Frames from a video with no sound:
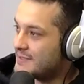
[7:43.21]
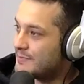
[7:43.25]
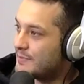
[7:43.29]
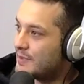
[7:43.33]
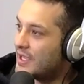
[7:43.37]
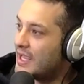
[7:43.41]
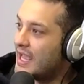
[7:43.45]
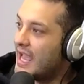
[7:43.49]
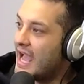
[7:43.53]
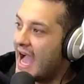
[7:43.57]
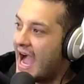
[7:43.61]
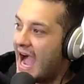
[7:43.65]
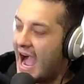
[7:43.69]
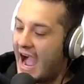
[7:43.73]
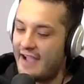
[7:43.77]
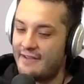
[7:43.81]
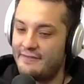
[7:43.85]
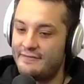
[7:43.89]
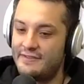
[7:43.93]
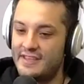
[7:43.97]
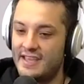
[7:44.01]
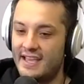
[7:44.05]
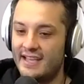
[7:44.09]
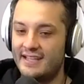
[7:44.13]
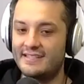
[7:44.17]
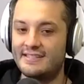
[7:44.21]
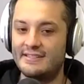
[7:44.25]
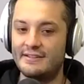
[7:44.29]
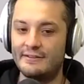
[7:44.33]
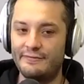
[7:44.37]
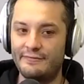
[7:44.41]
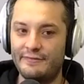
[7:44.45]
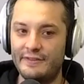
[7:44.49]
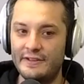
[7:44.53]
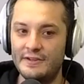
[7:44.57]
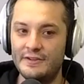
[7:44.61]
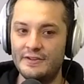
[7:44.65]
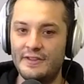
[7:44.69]
but I've yet to
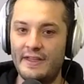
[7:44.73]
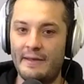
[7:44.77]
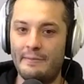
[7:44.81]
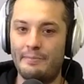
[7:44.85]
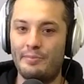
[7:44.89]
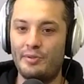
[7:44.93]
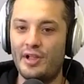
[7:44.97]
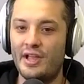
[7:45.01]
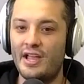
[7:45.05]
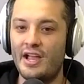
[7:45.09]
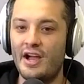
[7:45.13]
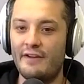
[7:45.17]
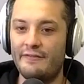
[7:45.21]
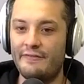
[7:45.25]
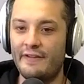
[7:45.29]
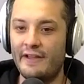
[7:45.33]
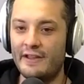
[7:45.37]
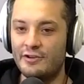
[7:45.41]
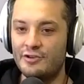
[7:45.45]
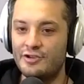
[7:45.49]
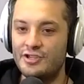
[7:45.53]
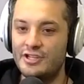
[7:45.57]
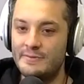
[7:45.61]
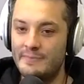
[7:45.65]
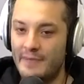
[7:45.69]
feel that playoff energy.